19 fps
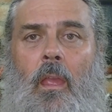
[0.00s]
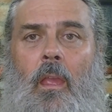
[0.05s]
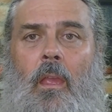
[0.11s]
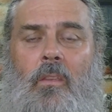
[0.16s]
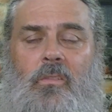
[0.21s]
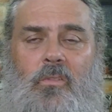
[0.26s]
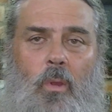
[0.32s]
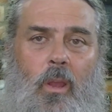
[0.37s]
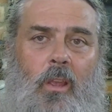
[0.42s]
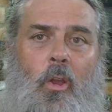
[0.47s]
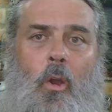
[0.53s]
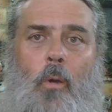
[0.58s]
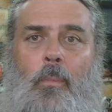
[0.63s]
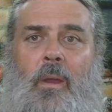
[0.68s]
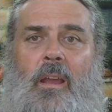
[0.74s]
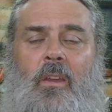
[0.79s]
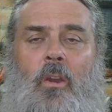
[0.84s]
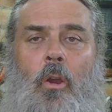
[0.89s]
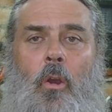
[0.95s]
So I got
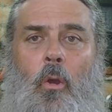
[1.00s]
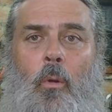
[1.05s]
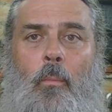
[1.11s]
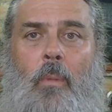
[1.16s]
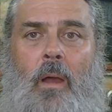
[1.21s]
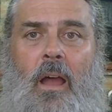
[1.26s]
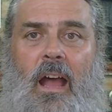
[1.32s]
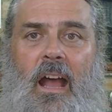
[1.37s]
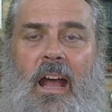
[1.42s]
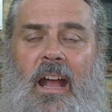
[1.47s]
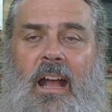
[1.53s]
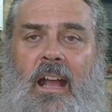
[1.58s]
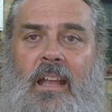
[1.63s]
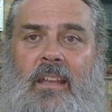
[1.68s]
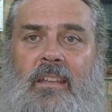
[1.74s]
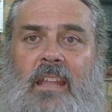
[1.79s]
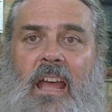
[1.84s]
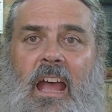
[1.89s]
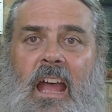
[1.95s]
back home
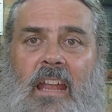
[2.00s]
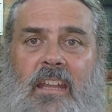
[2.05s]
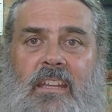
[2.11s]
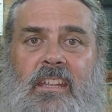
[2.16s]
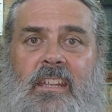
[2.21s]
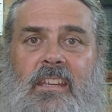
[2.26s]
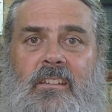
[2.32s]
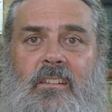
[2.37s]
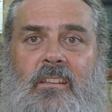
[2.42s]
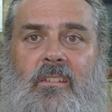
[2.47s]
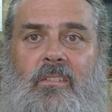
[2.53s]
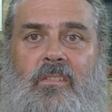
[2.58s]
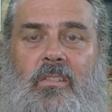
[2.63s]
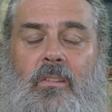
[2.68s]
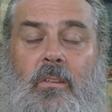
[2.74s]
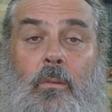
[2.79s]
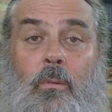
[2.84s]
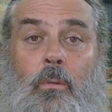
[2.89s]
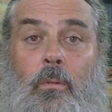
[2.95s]
and I needed
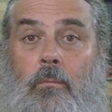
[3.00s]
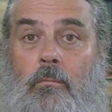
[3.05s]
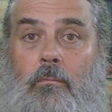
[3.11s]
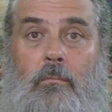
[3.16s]
to